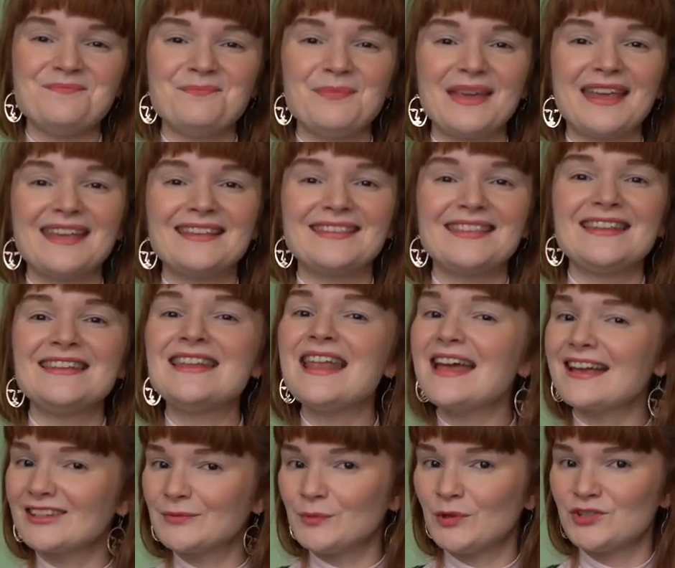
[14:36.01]
Because the
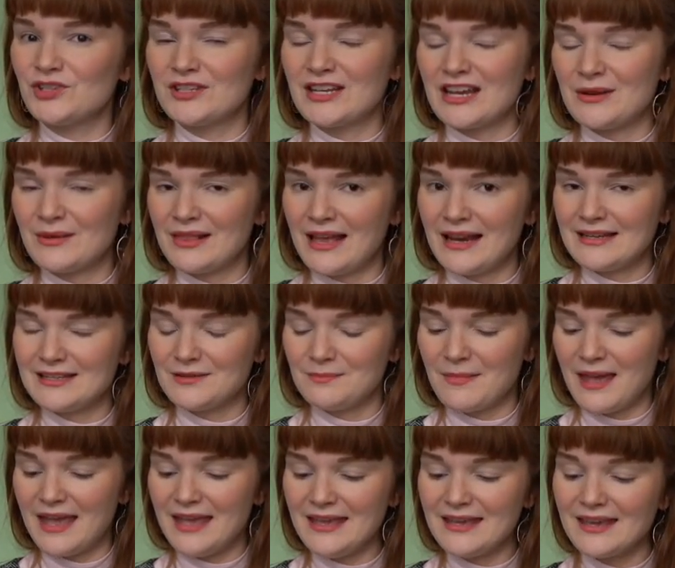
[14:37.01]
next project I would like to
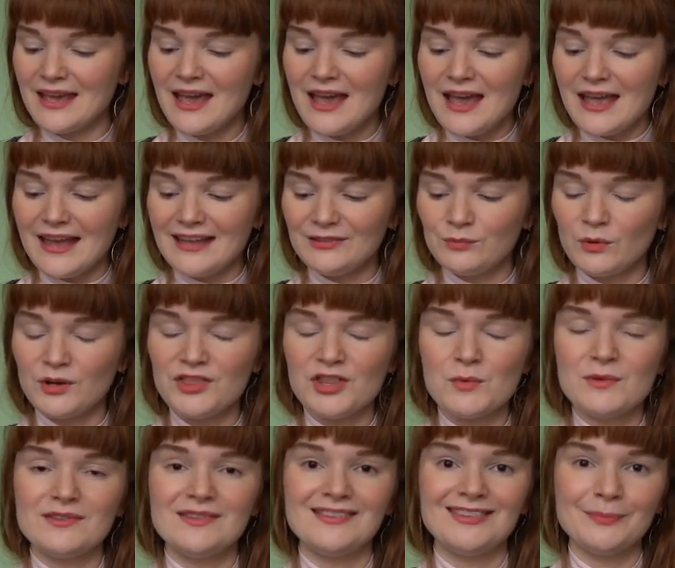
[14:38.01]
make is one that
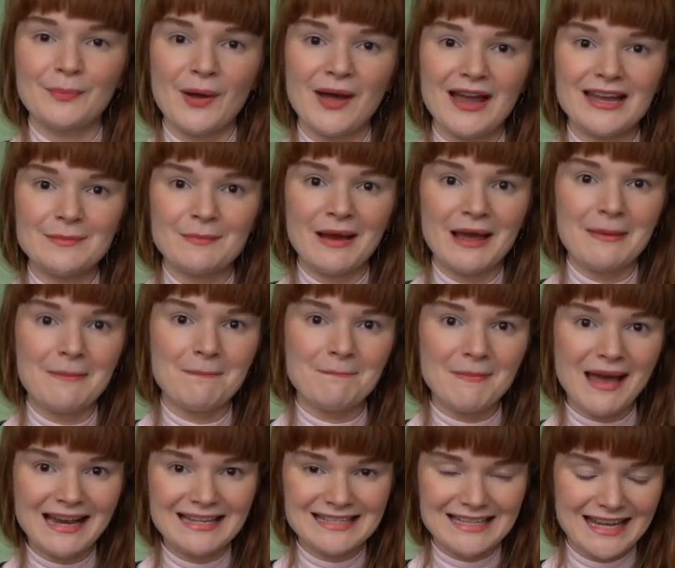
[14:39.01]
was inspired by
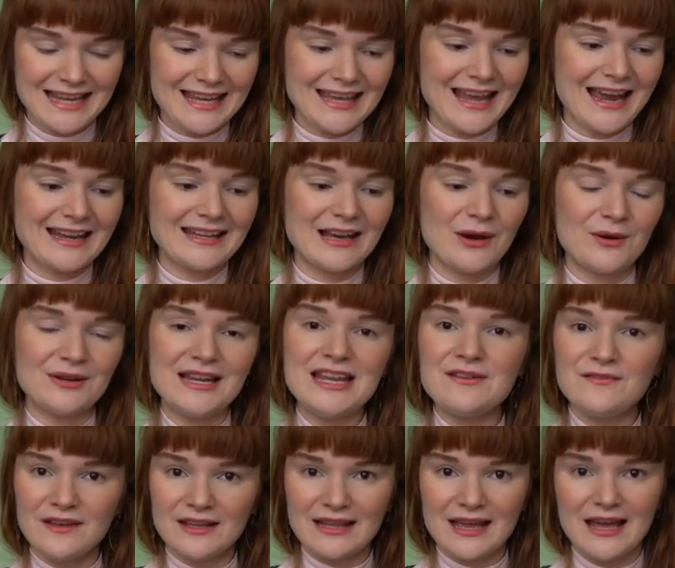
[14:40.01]
Maddie, and I'll
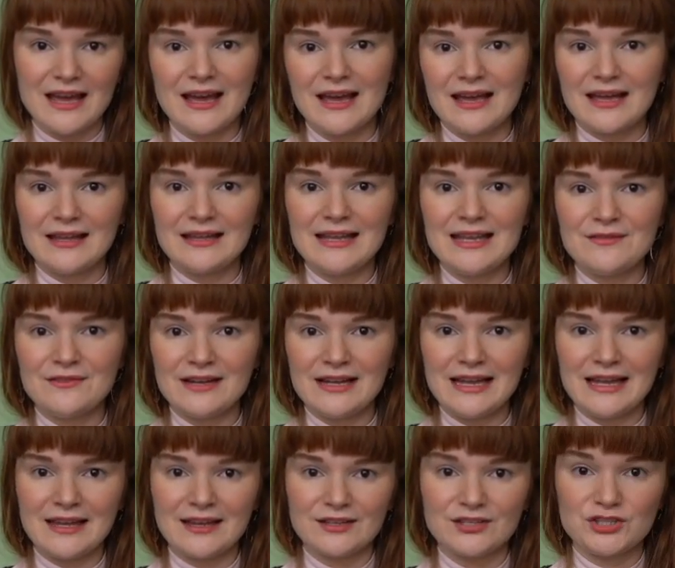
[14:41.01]
leave a
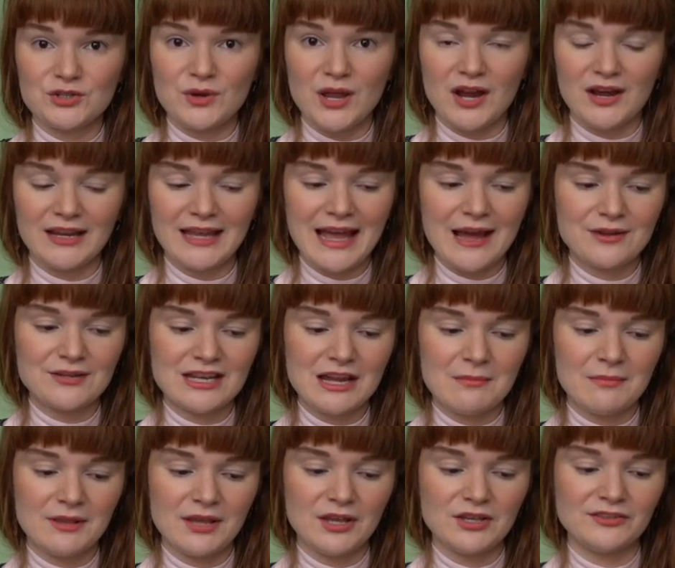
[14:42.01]
link to her account
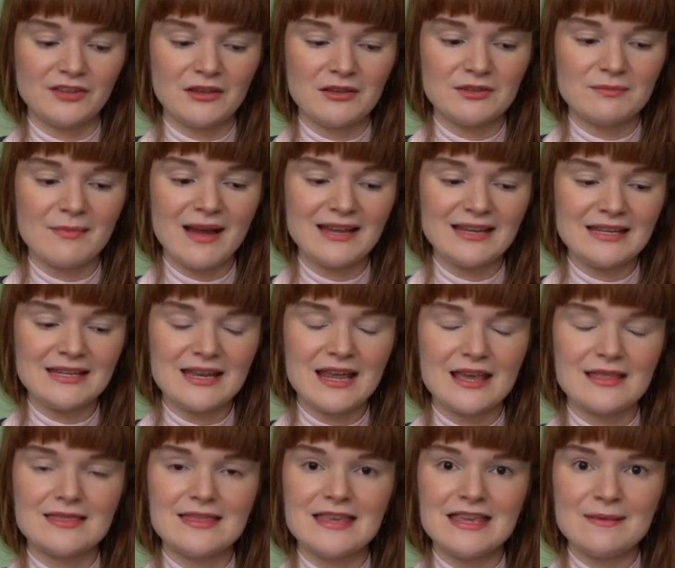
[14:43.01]
down below. So Maddie
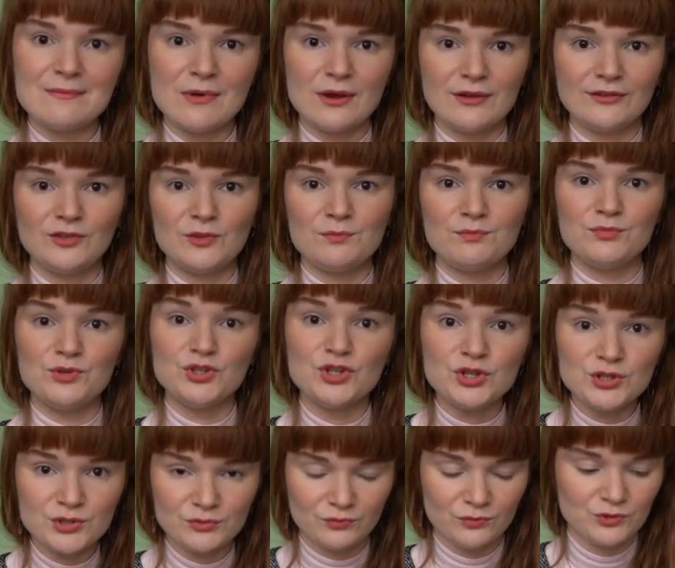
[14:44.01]
knit the most
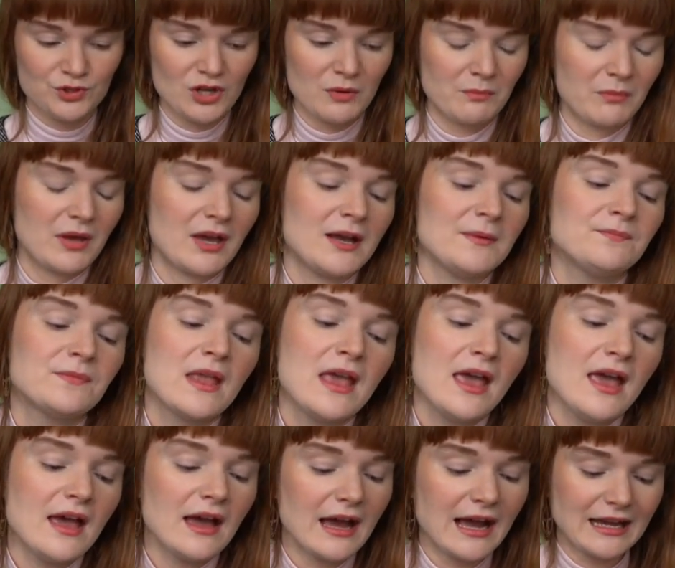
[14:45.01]
beautiful jumper,
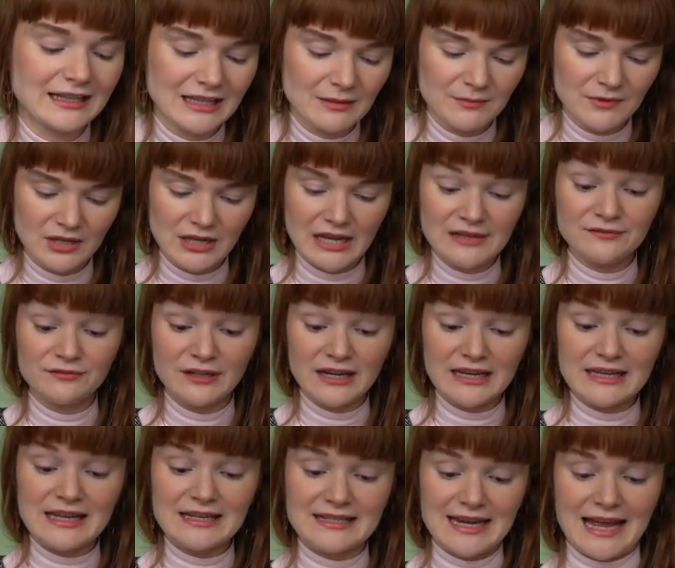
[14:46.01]
and I've
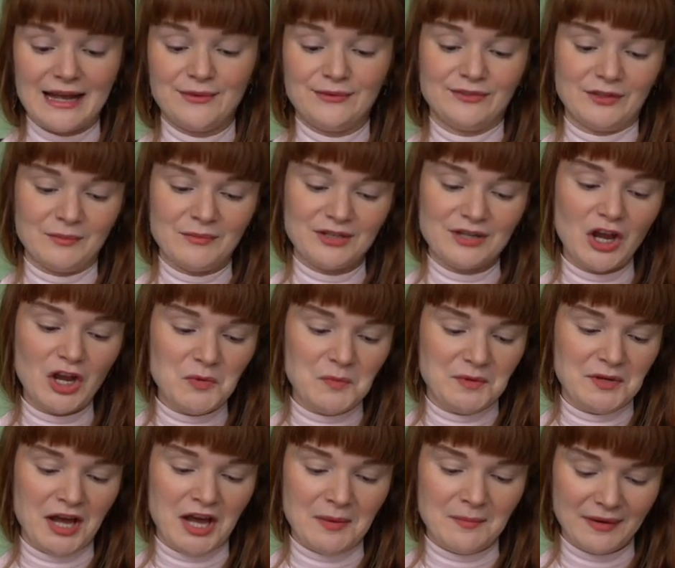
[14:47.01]
written it down, so I'm going to
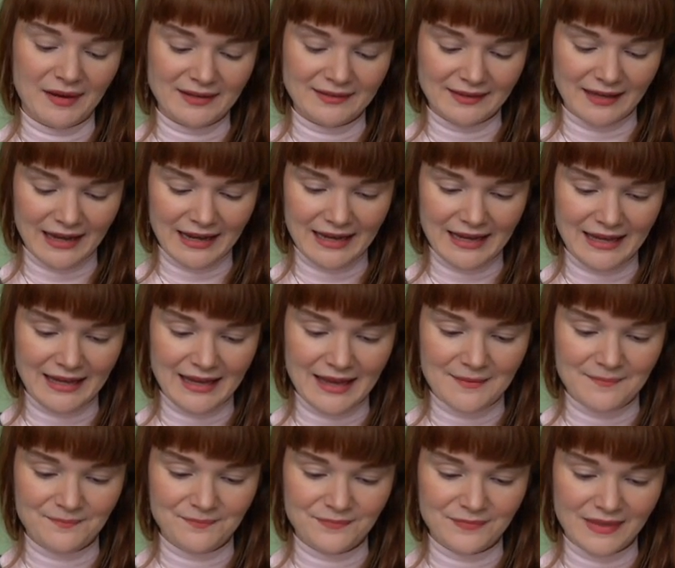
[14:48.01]
open it up, because
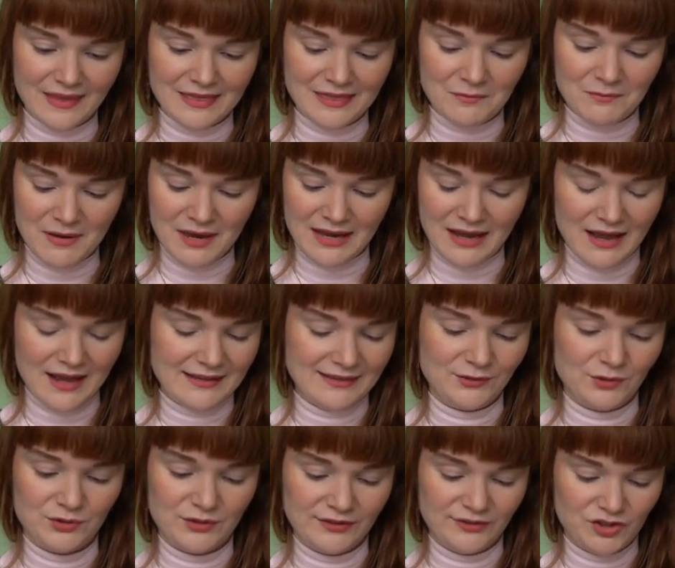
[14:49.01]
the minute I
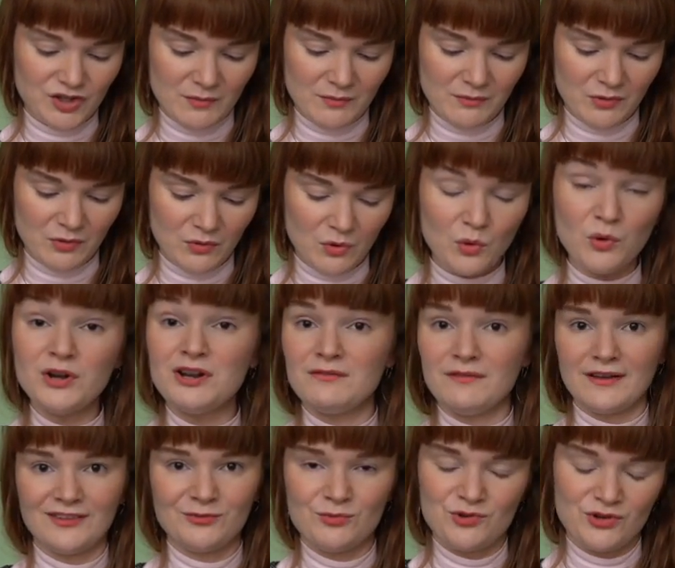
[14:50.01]
saw this jumper, all of
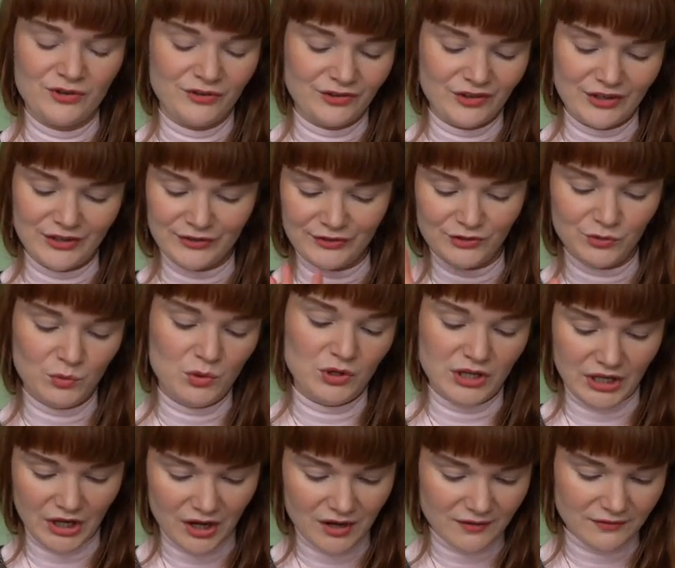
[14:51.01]
us were just like
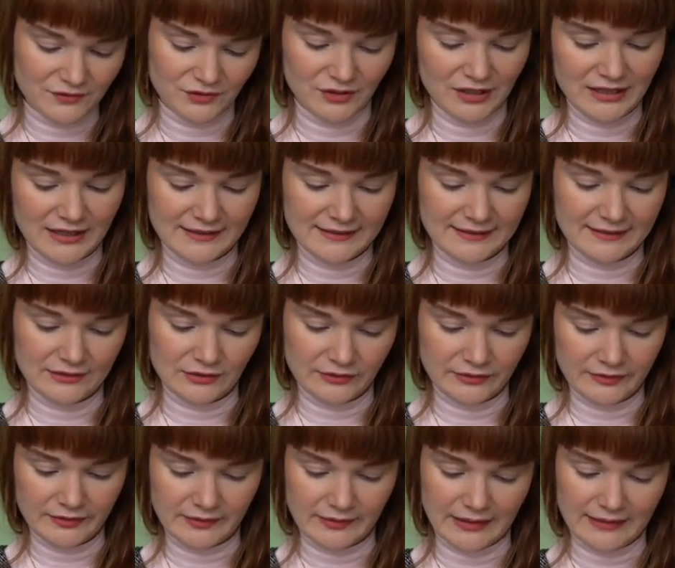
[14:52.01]
swooning after it, because
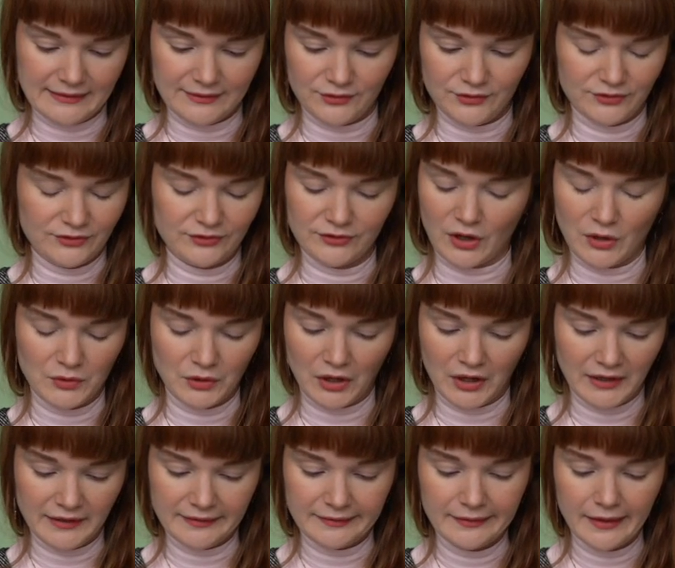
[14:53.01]
it's just so
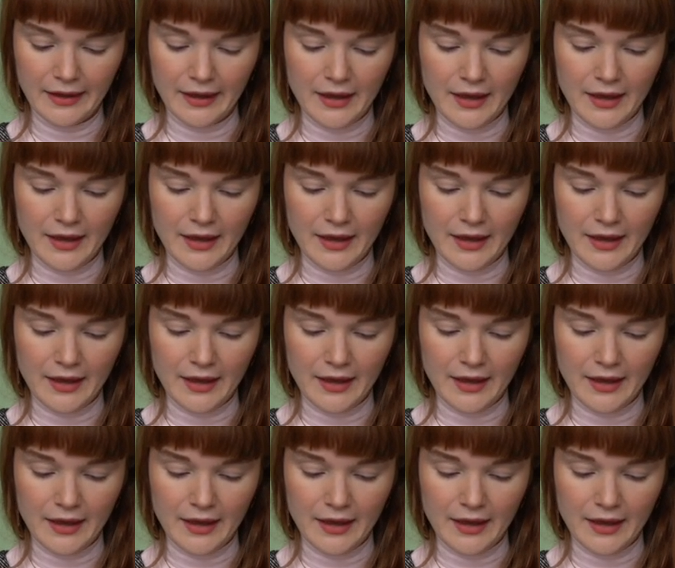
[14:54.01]
nice.